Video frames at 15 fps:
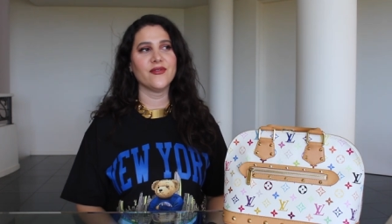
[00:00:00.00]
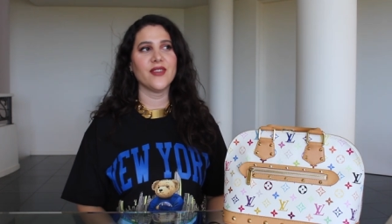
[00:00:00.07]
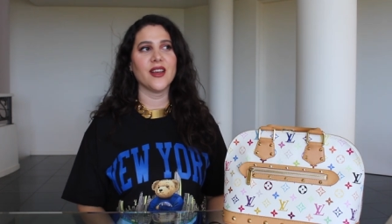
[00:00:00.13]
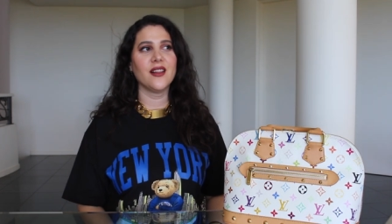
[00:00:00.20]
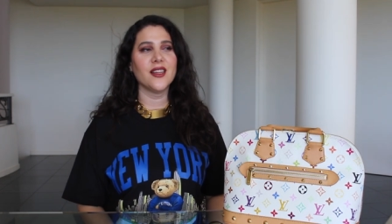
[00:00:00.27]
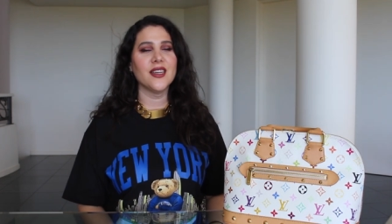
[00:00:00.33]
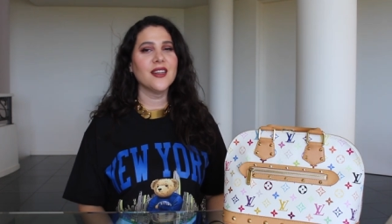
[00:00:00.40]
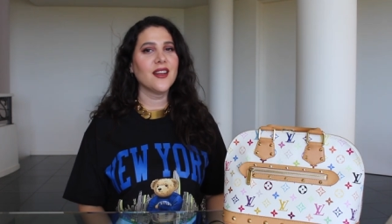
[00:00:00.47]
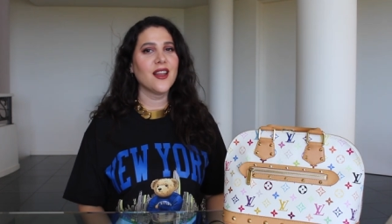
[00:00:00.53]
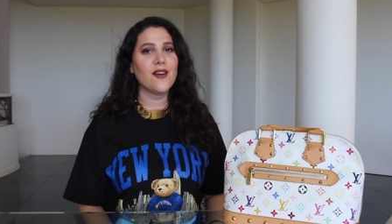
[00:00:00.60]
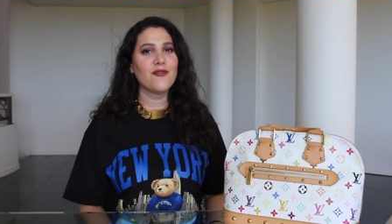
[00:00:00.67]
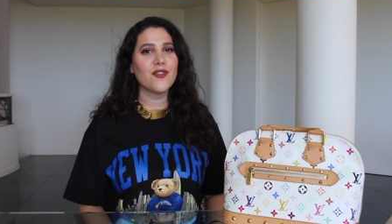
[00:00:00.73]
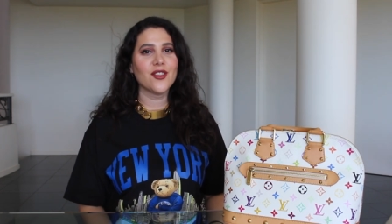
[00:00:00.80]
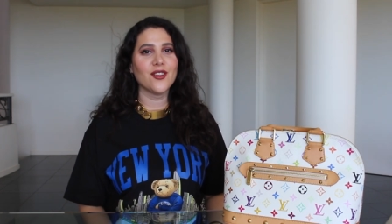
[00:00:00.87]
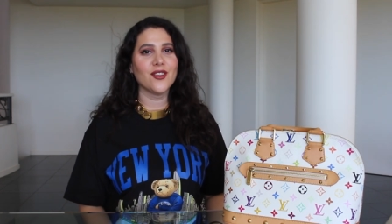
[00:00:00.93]
fell in
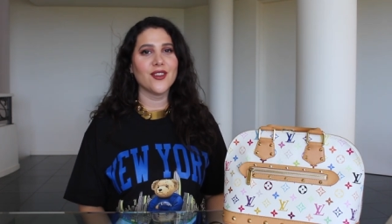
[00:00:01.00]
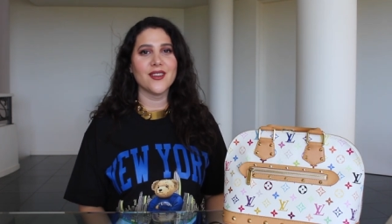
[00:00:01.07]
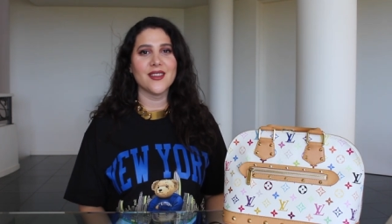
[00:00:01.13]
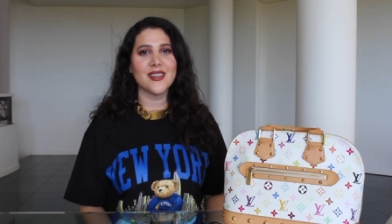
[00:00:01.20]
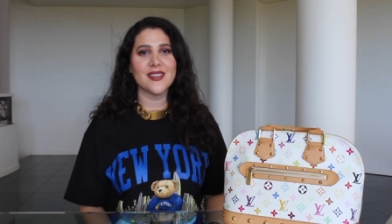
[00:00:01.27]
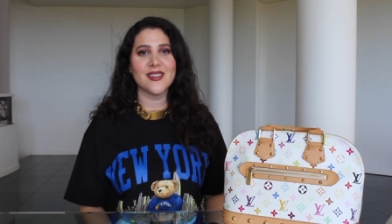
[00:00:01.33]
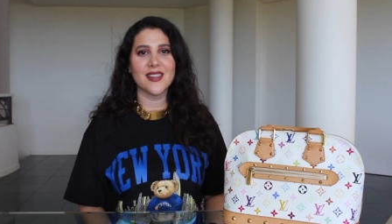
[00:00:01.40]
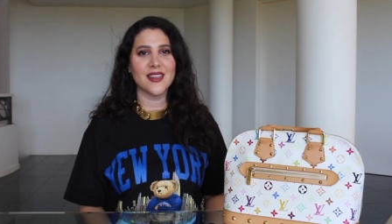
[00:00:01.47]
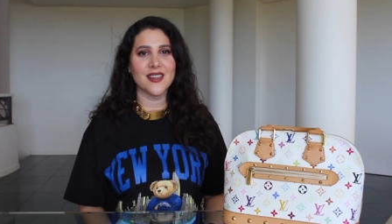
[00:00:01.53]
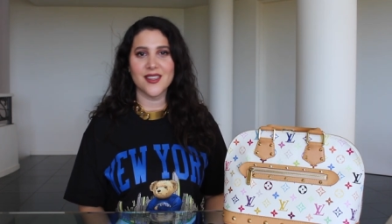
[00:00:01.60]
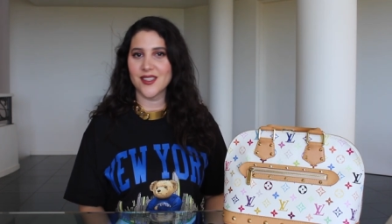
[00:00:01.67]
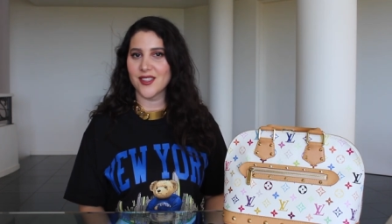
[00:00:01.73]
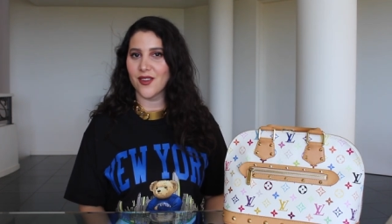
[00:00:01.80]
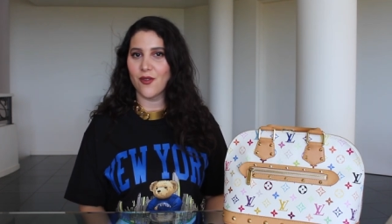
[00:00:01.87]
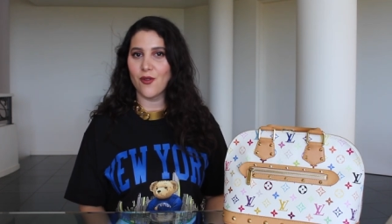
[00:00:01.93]
love with a lot of these
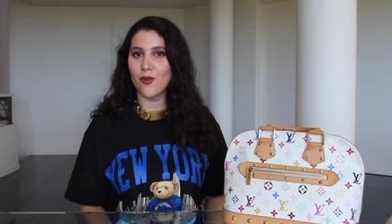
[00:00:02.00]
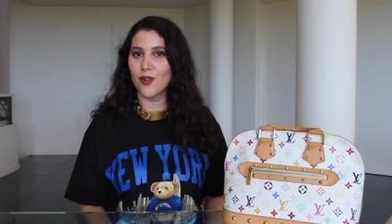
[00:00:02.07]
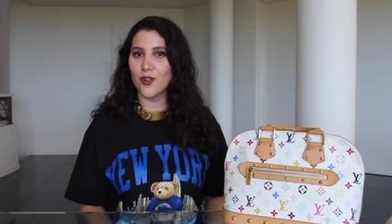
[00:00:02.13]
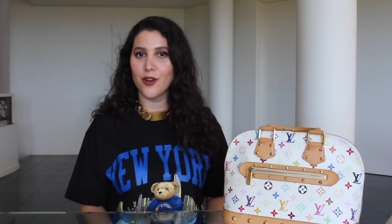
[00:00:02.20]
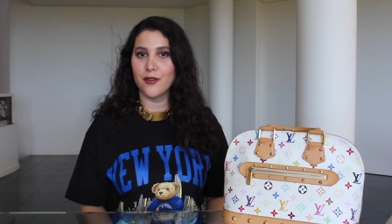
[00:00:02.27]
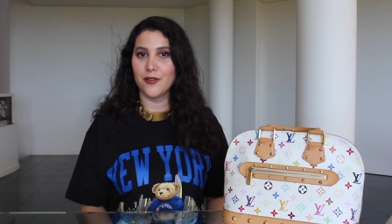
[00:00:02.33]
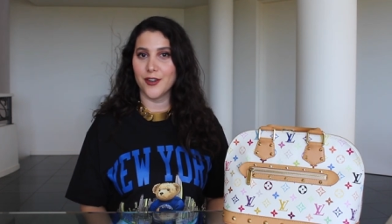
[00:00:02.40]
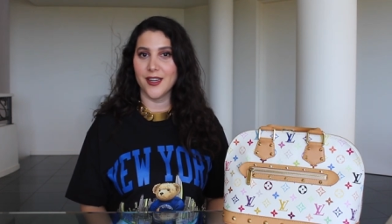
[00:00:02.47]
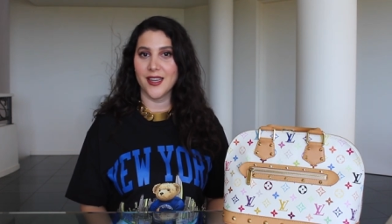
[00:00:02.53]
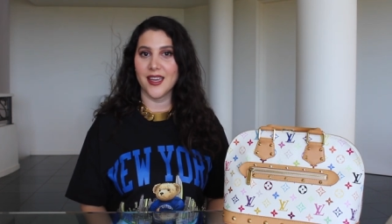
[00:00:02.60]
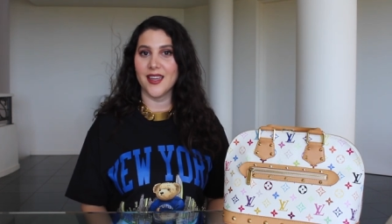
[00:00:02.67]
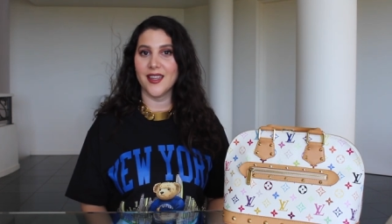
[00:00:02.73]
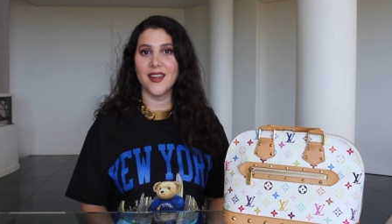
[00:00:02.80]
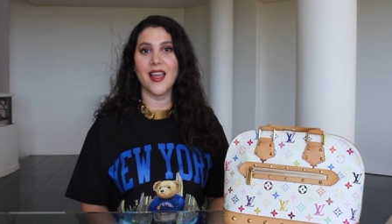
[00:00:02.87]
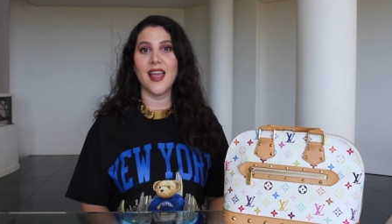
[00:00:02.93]
things all over
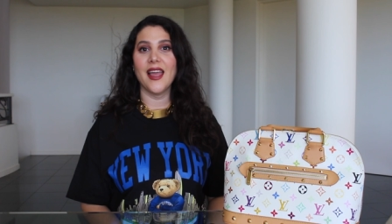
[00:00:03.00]
again.